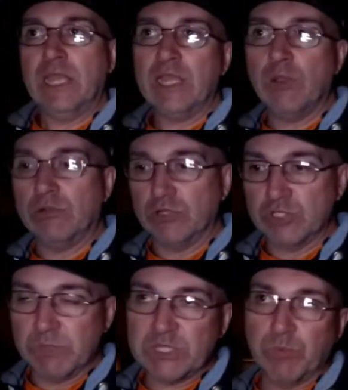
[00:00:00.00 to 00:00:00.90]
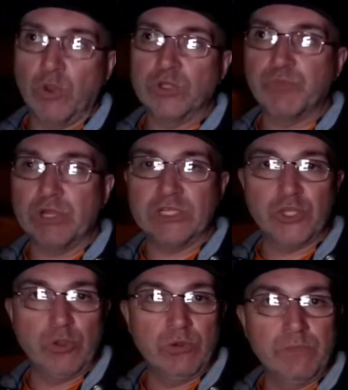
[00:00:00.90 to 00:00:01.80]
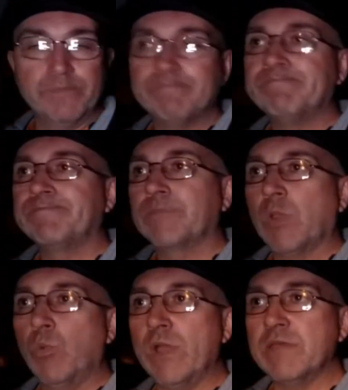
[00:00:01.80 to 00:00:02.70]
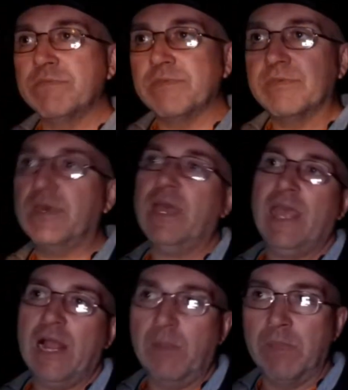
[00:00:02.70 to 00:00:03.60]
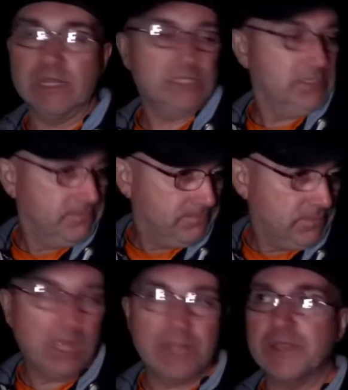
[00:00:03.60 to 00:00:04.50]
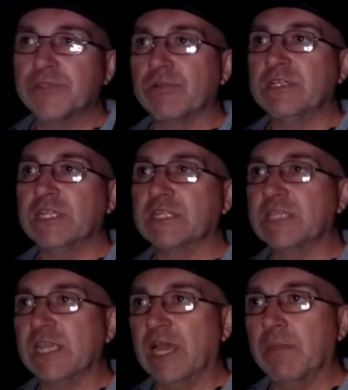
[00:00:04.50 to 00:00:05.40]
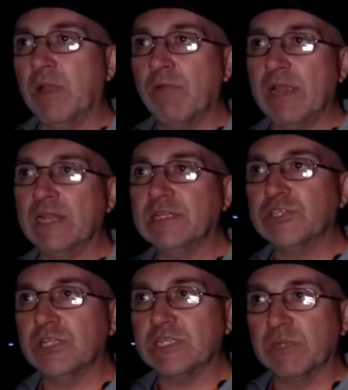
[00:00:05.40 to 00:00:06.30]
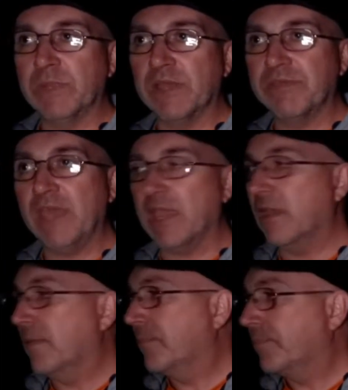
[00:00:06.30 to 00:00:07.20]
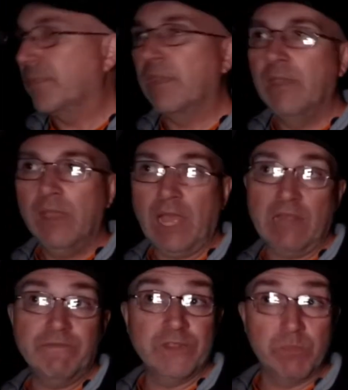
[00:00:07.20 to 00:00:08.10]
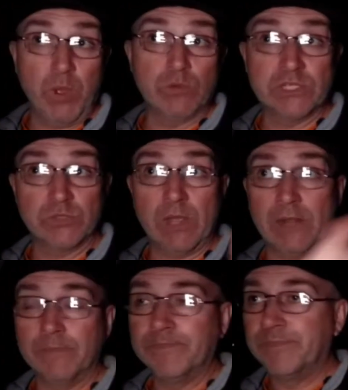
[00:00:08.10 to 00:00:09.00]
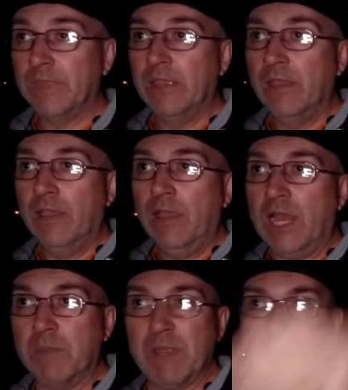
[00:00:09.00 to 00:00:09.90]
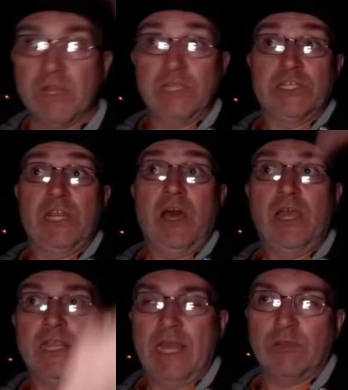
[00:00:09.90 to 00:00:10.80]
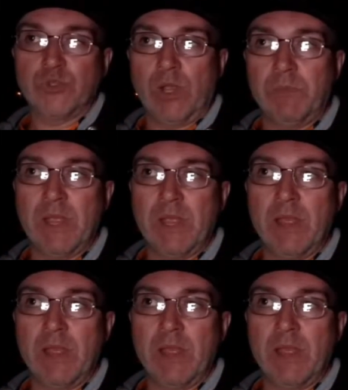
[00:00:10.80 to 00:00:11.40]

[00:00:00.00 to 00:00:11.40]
get you out on some explores pretty soon with the helmet and the 360 cam. I reckon this will be a thing, and for the boat as well. And I'll be up nice and high now, so